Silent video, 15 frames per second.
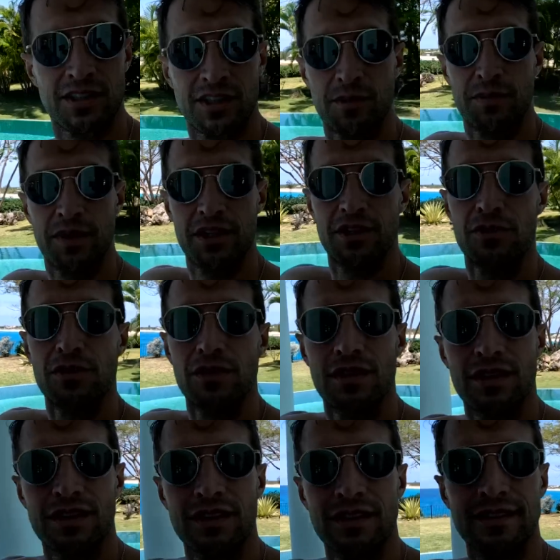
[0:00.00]
This could be you.
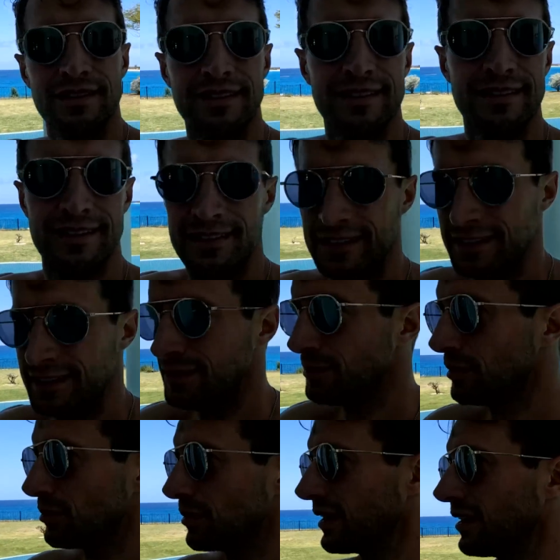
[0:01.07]

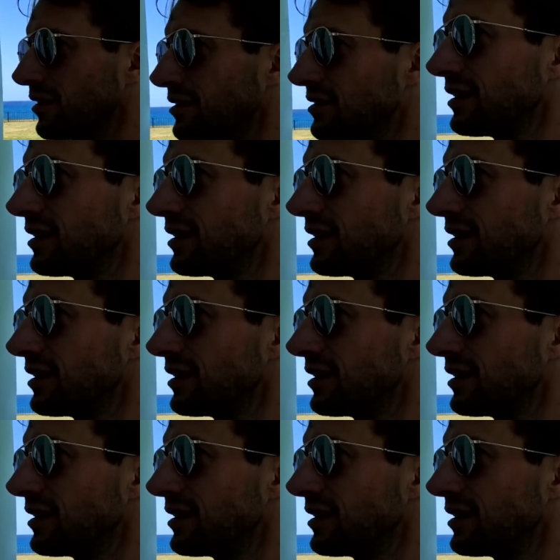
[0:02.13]
Right now